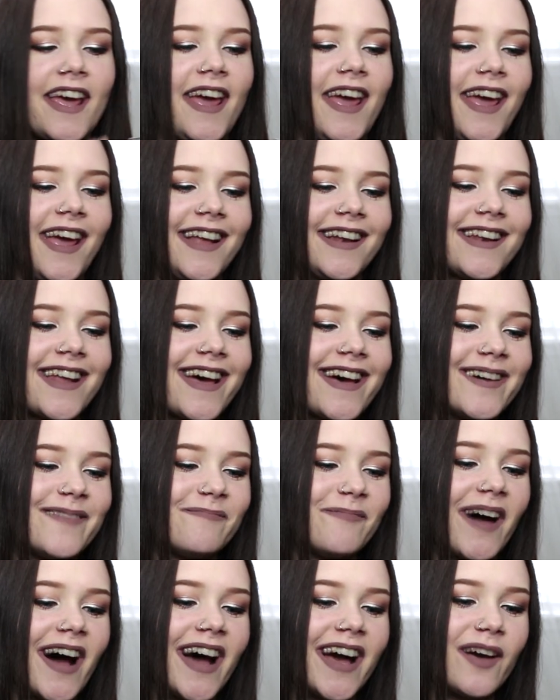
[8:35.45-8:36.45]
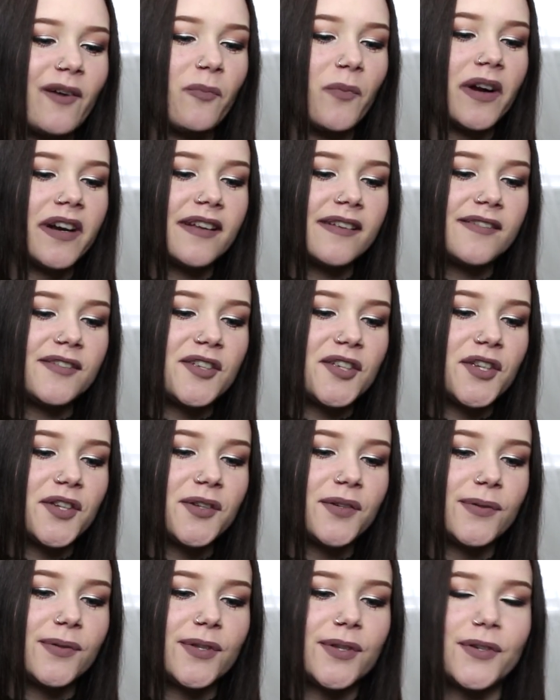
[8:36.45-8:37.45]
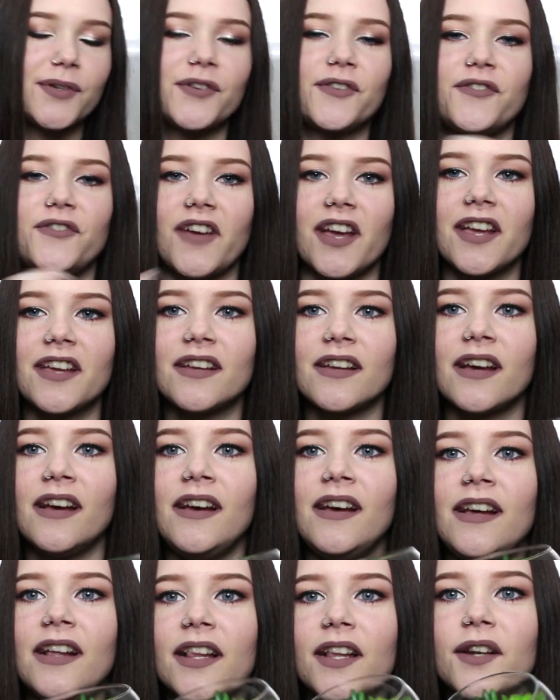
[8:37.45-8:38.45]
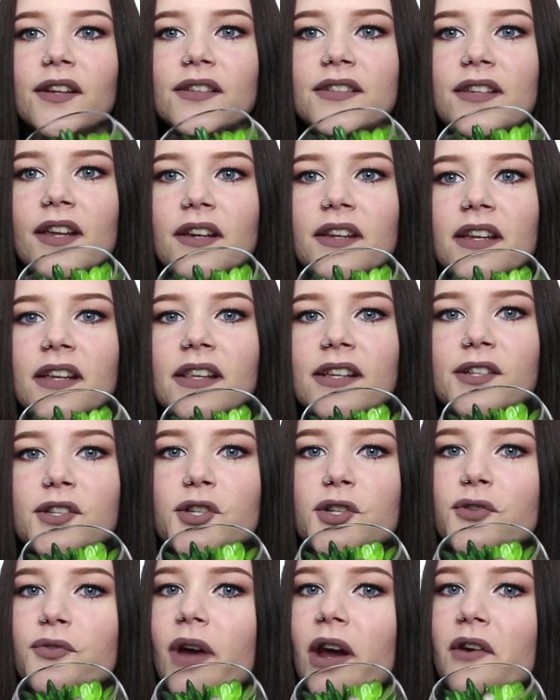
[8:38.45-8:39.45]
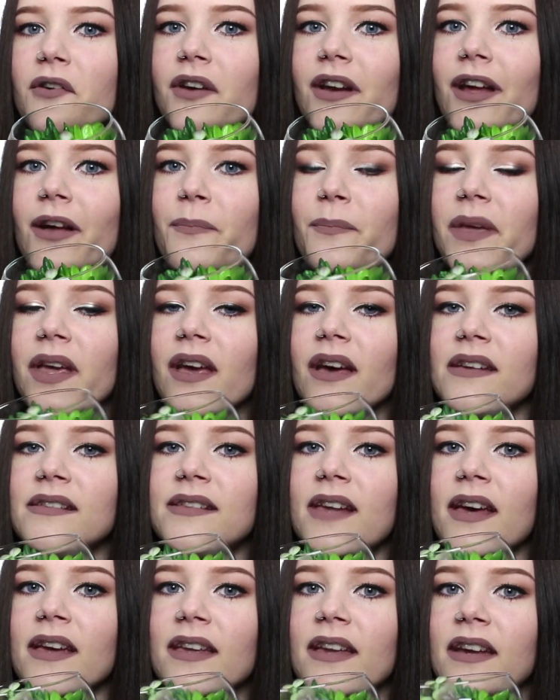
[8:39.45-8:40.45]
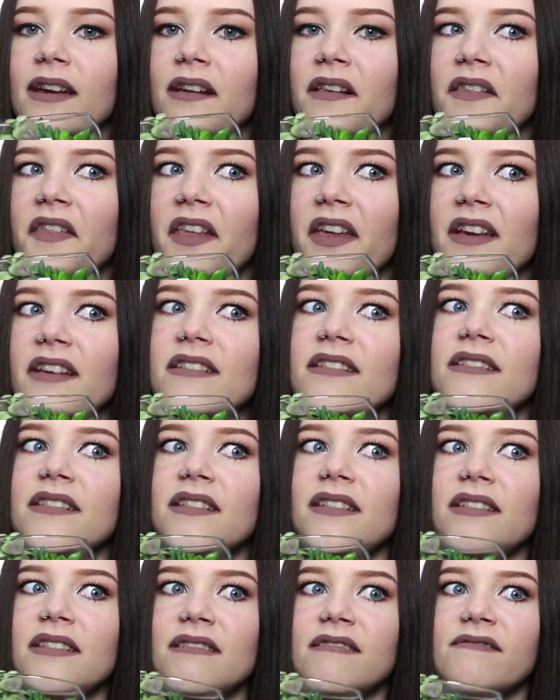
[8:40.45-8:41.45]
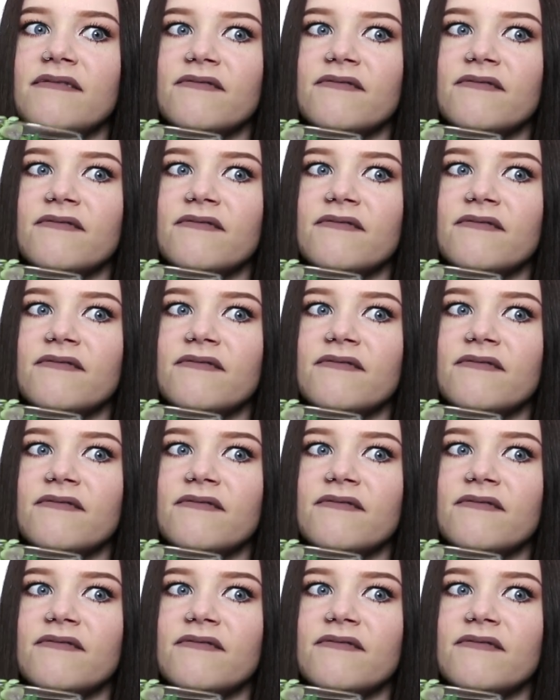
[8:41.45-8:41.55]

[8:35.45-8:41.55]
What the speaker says: and I wanted to do a fake little succulent terrarium because I kill things.